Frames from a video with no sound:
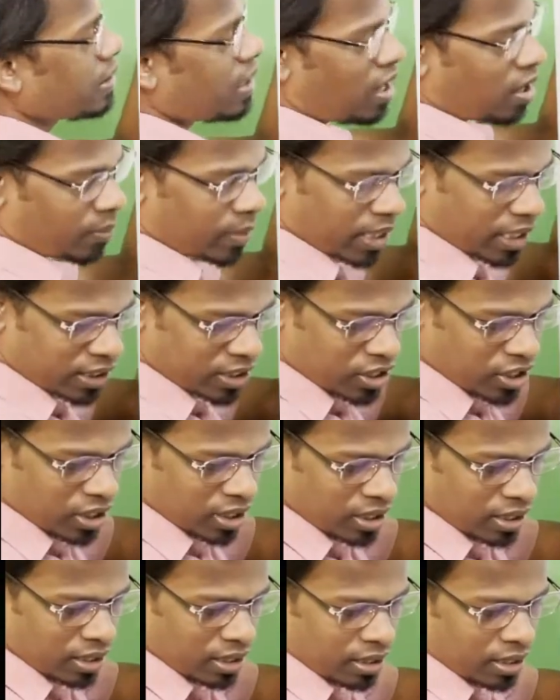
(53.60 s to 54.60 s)
how much?
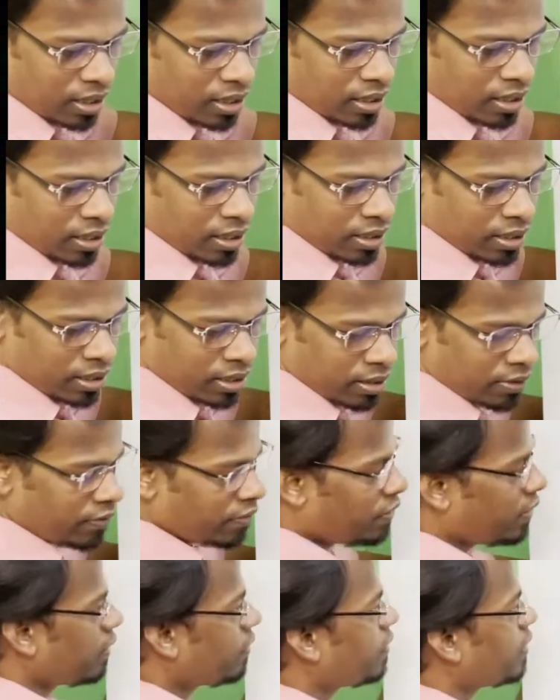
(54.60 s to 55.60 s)

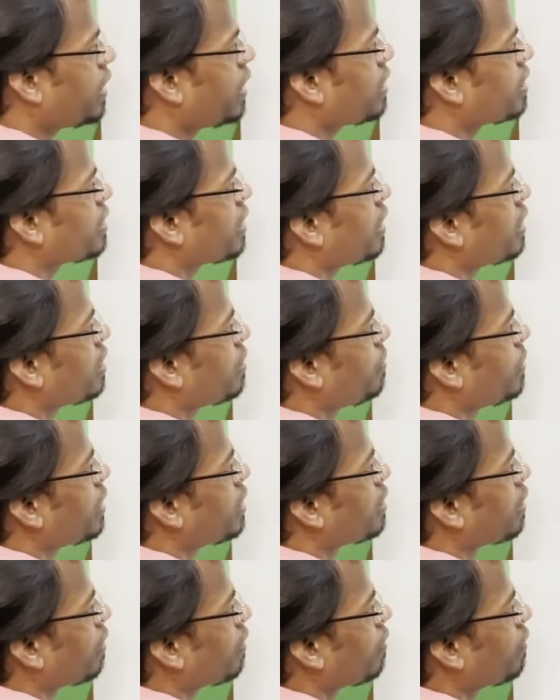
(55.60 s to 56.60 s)
15
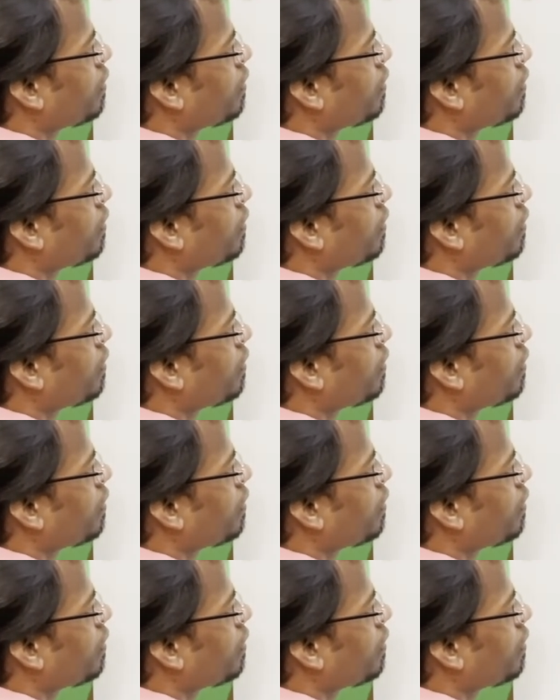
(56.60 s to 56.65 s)
centimeter,